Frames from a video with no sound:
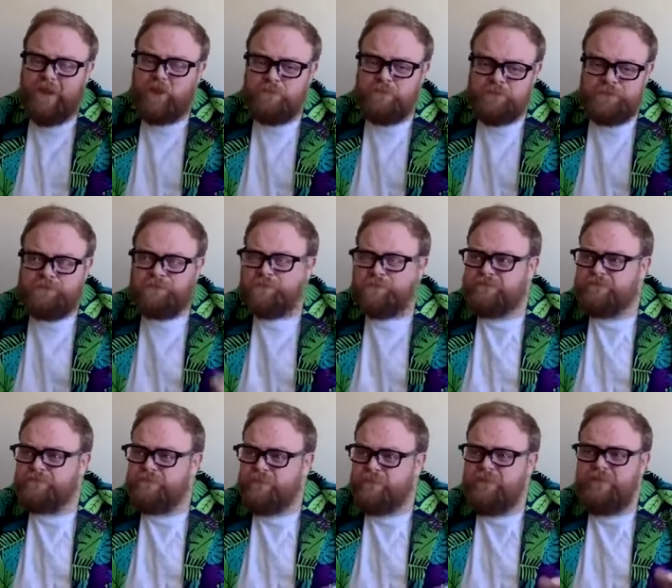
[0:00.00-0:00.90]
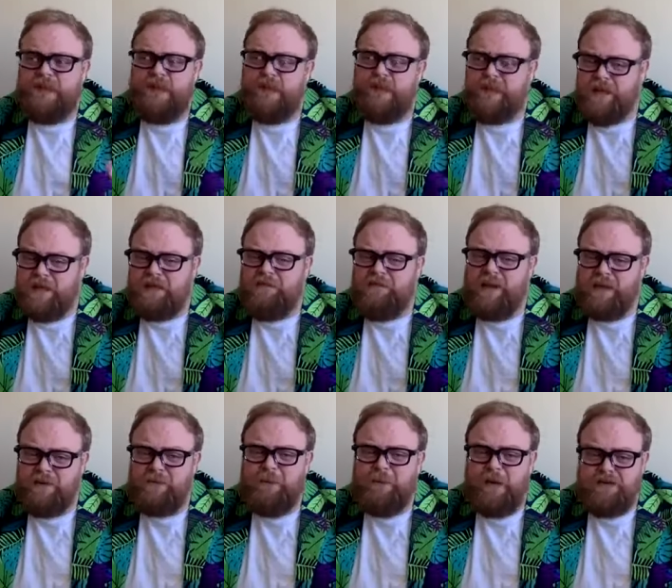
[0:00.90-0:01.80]
now, in
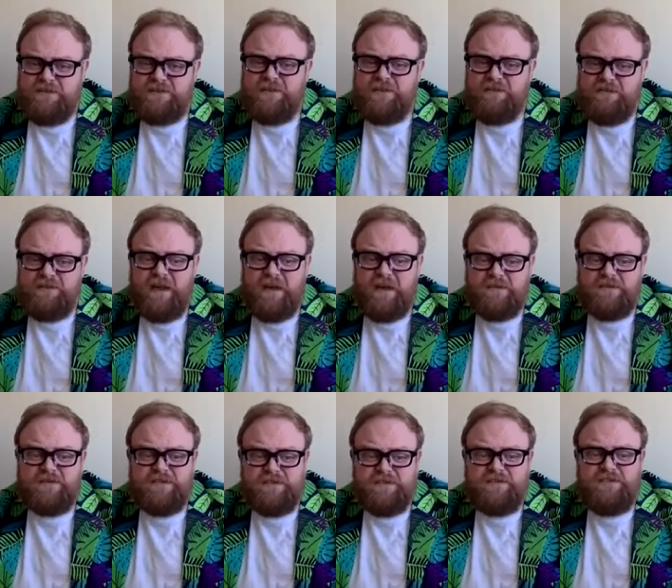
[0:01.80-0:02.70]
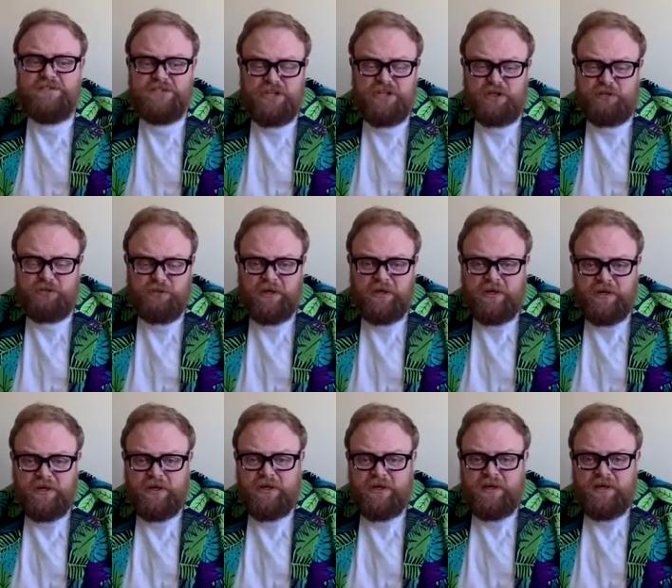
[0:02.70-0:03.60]
around about 2002,
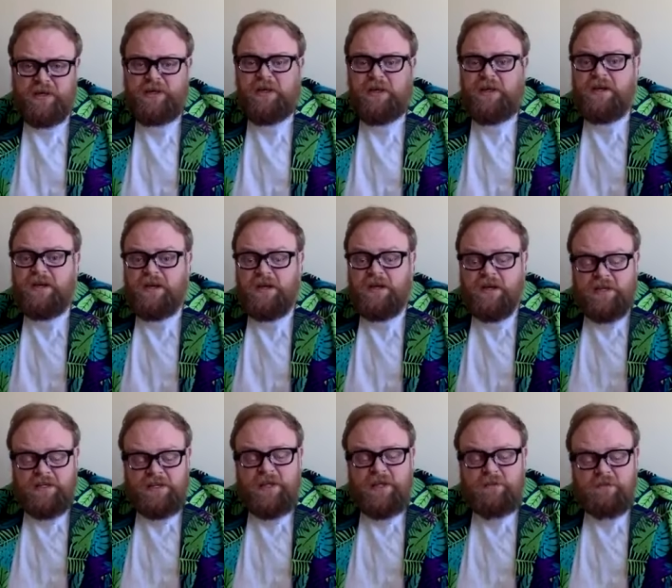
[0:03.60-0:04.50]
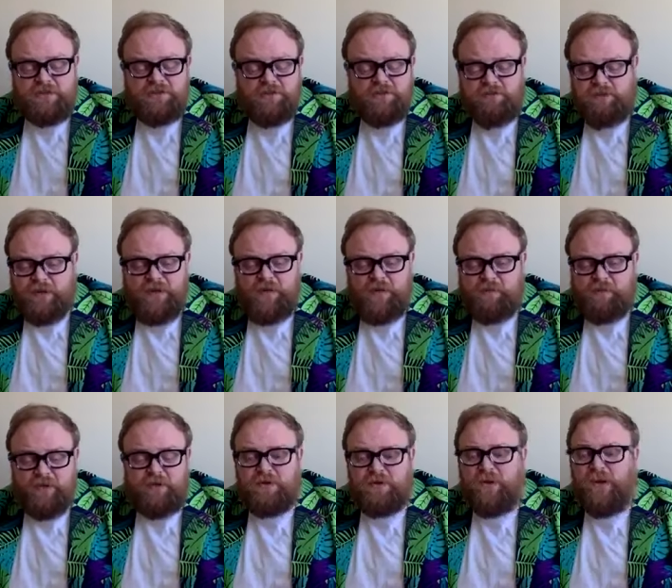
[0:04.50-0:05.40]
there were some
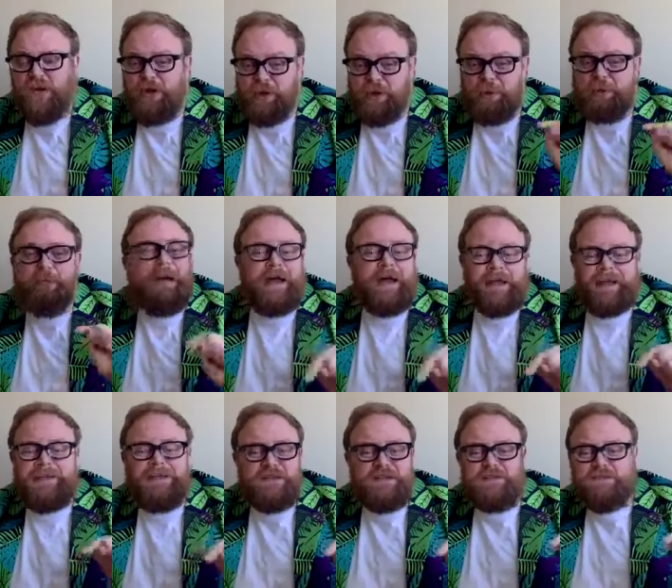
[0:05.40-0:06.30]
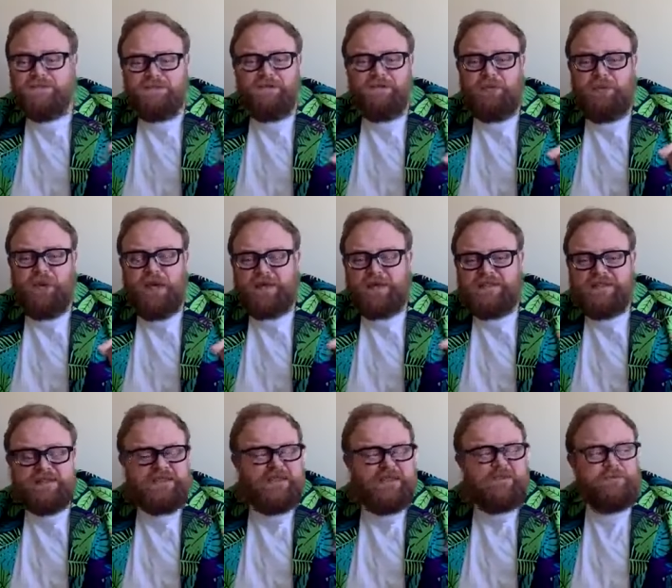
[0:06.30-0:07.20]
people who made this
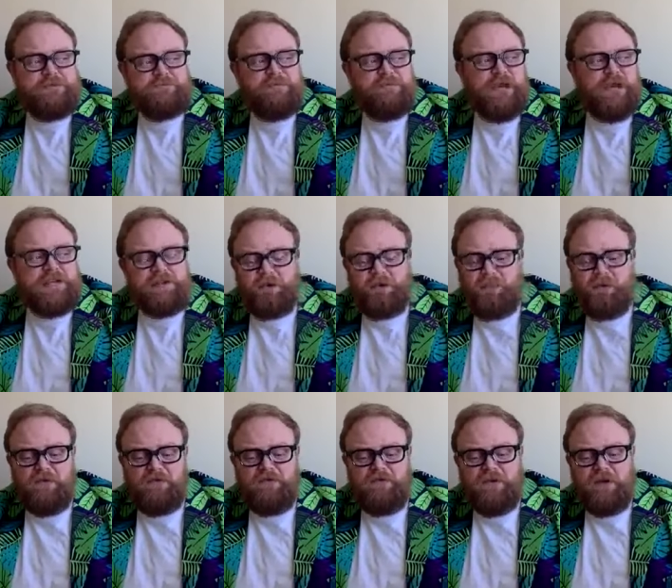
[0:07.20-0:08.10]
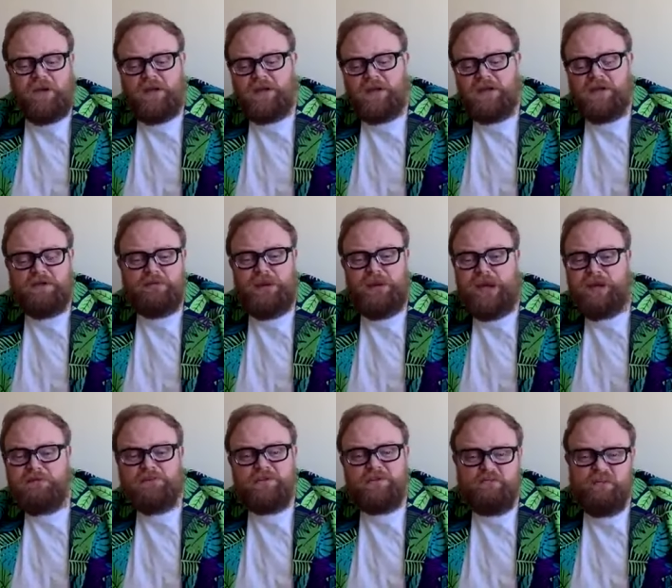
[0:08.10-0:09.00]
toothpaste, and it was made up of
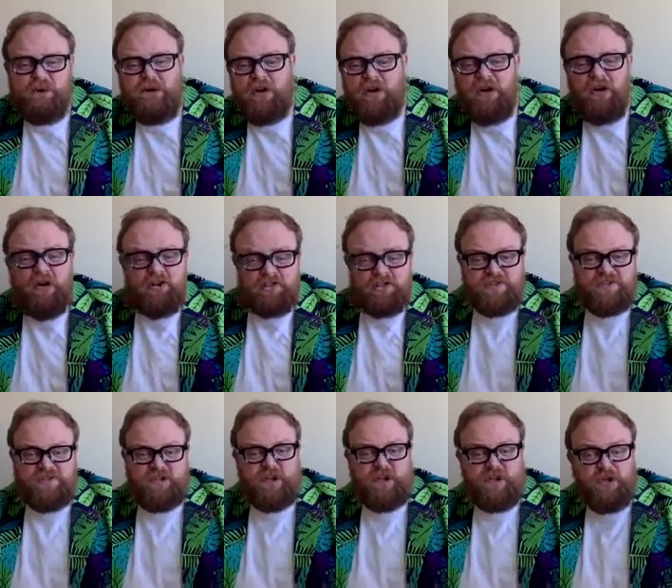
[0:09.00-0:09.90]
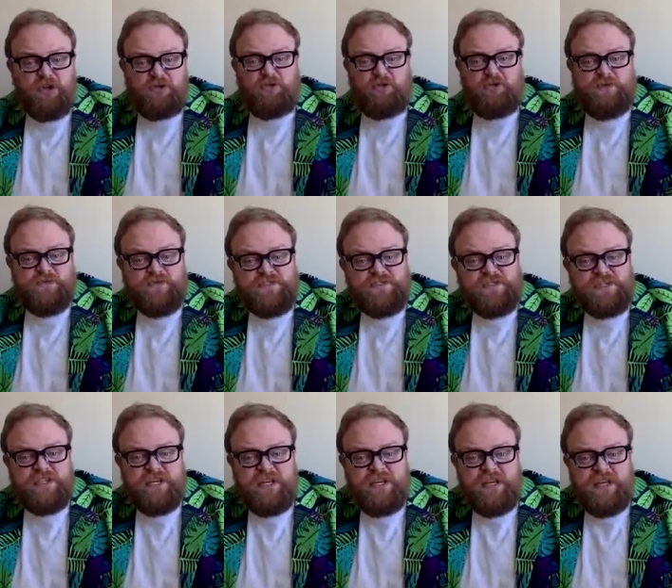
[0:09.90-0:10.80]
ground up ox
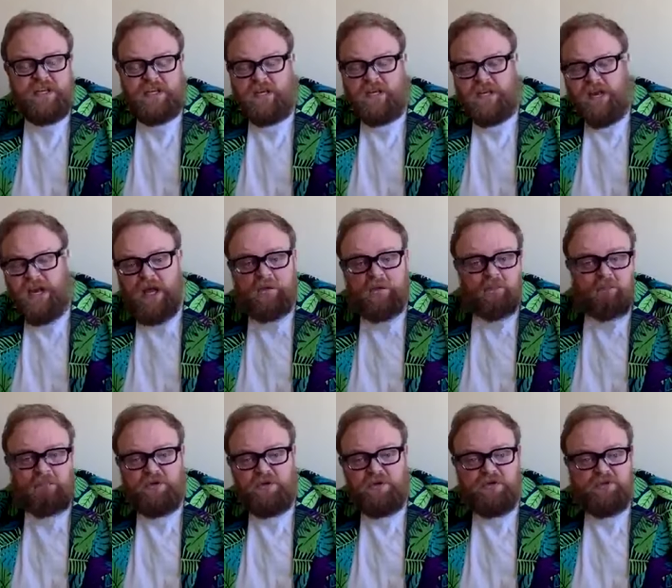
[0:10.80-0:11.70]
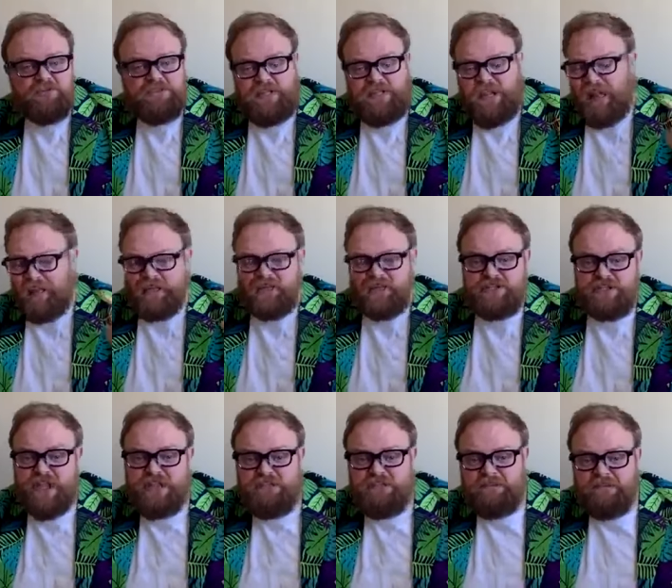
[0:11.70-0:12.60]
hooves and burnt
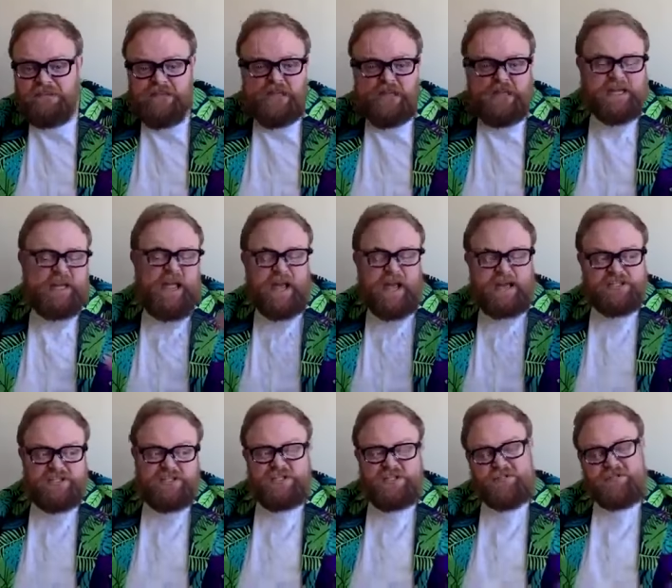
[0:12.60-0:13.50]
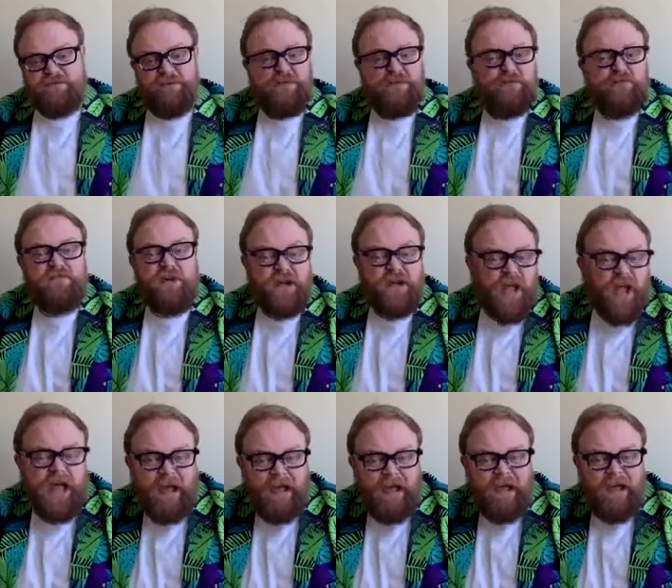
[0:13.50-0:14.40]
eggshell and ashes from a
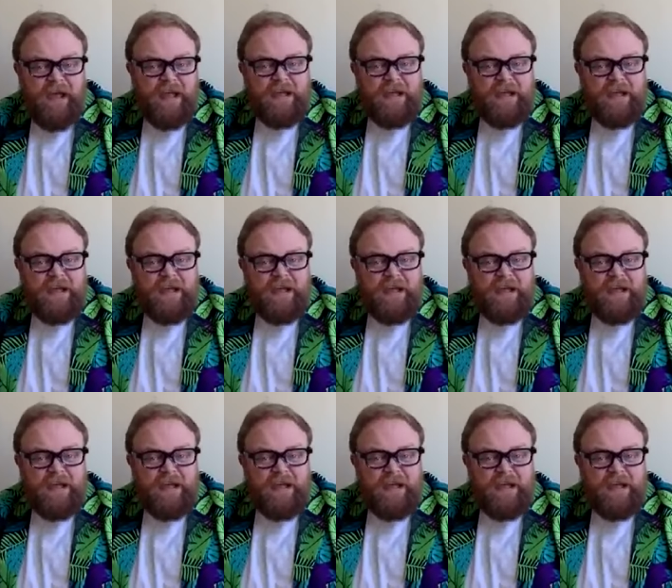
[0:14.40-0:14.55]
fire.